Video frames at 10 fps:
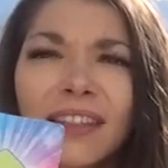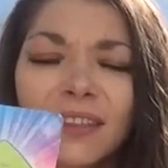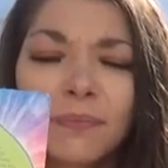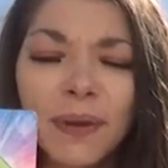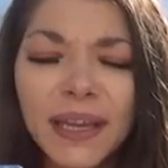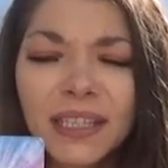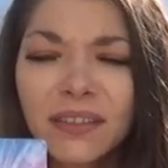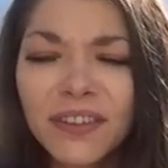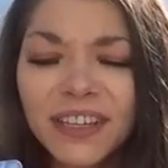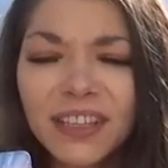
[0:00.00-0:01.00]
The
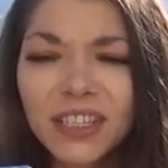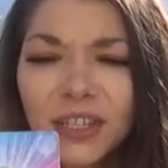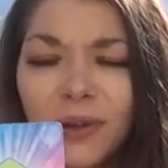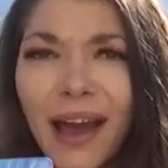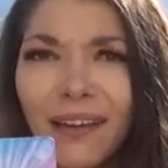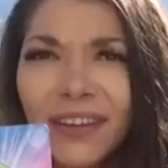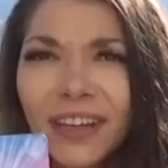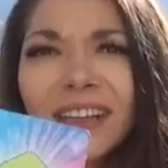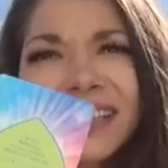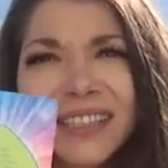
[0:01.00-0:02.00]
biggest fear that you have
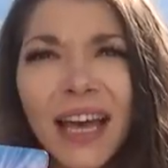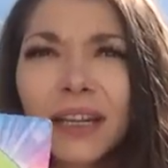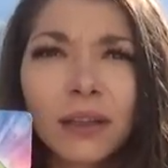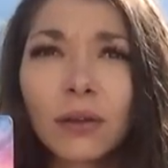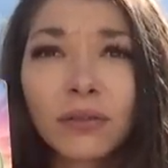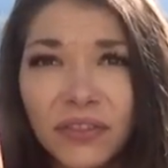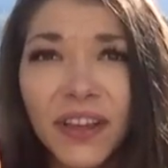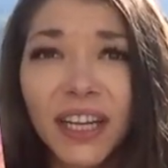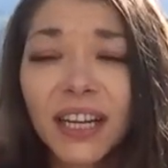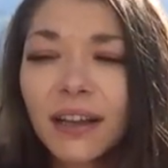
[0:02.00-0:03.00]
here is that alone.
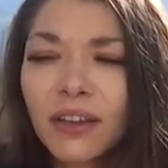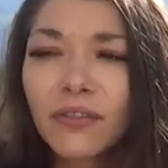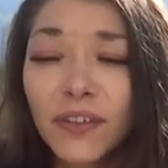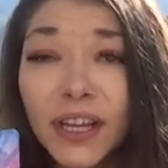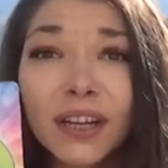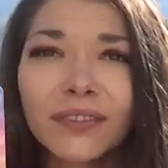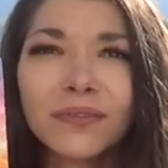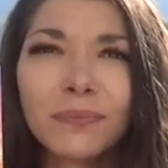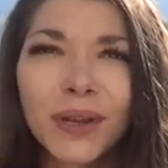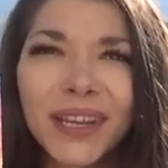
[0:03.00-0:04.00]
Fear of
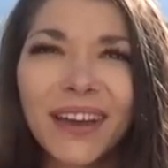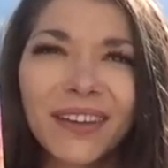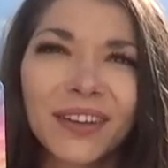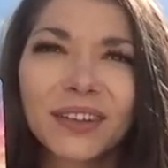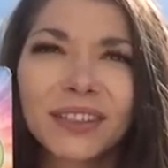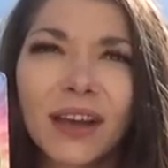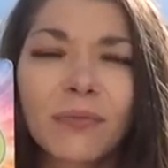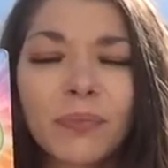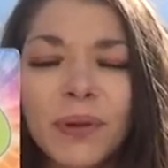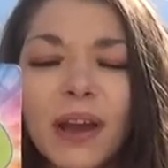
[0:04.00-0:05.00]
putting
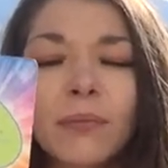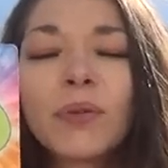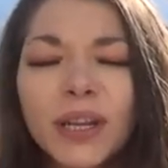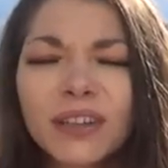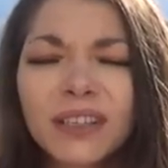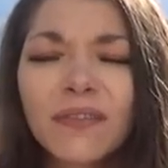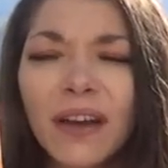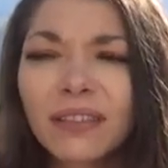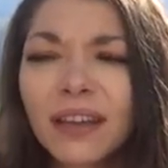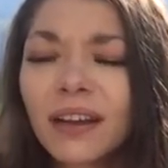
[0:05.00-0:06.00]
yourself
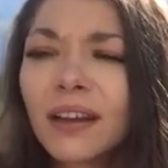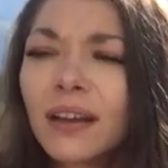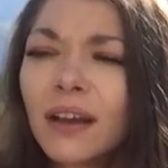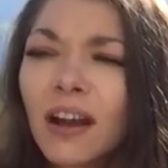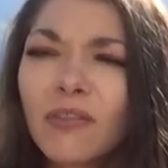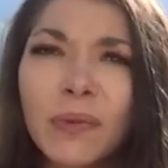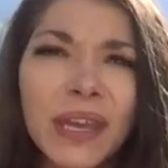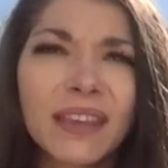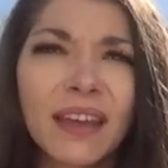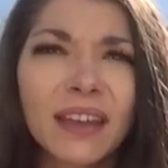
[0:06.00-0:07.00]
out there, of
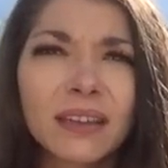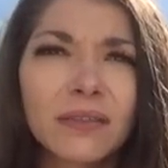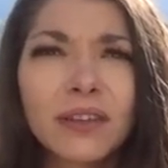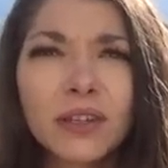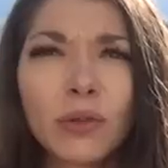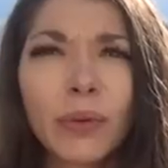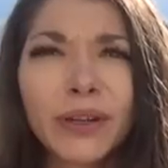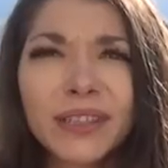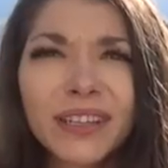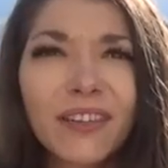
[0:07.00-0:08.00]
being that individual
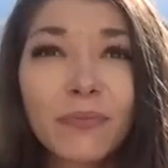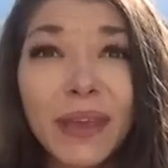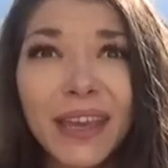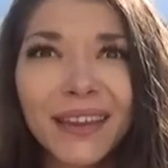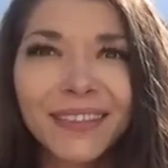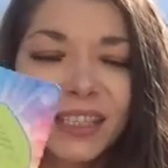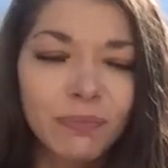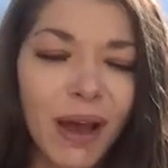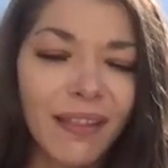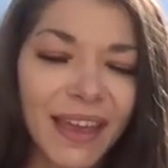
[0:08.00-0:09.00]
person, of being in the
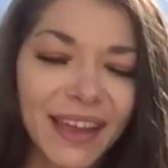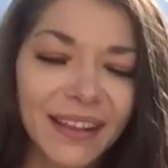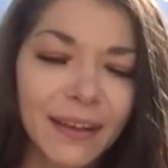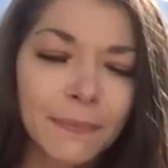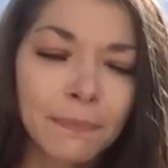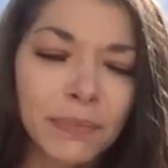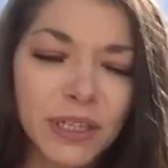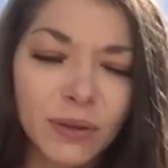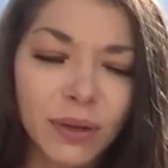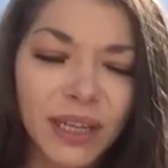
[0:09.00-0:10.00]
spotlight.
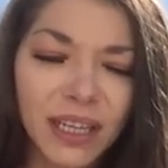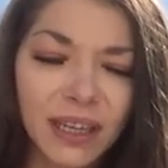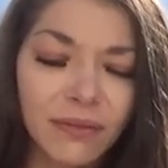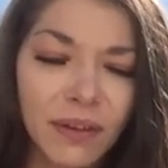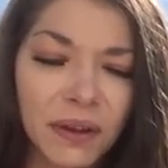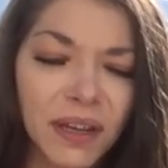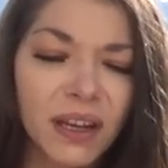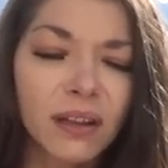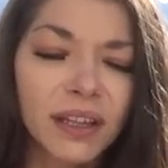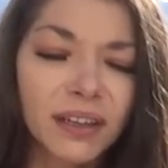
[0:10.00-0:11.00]
But you are getting a very
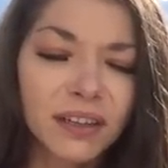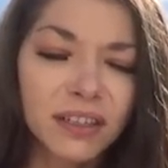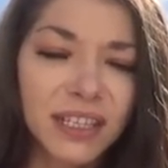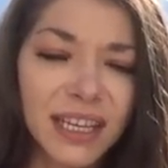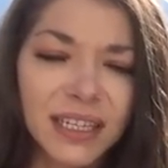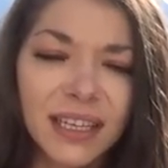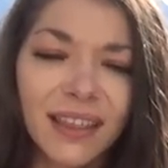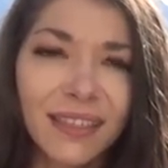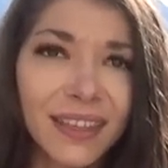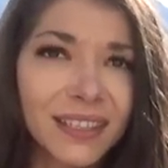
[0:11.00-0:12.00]
clear understanding
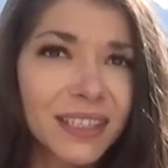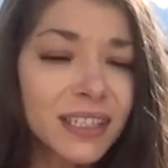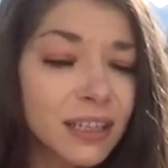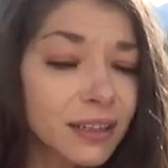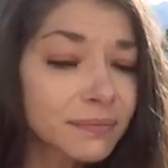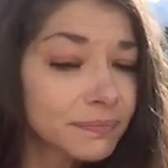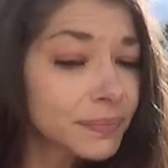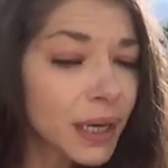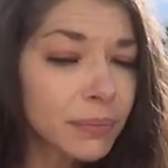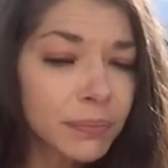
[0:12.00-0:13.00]
that this is
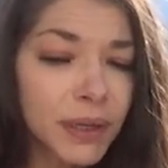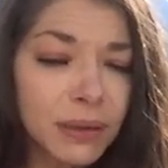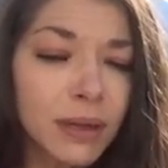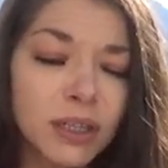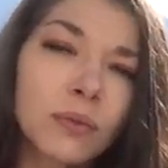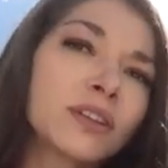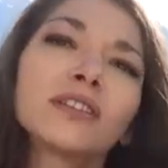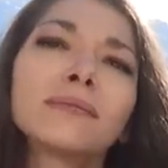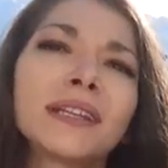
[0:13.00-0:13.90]
pretty much what you're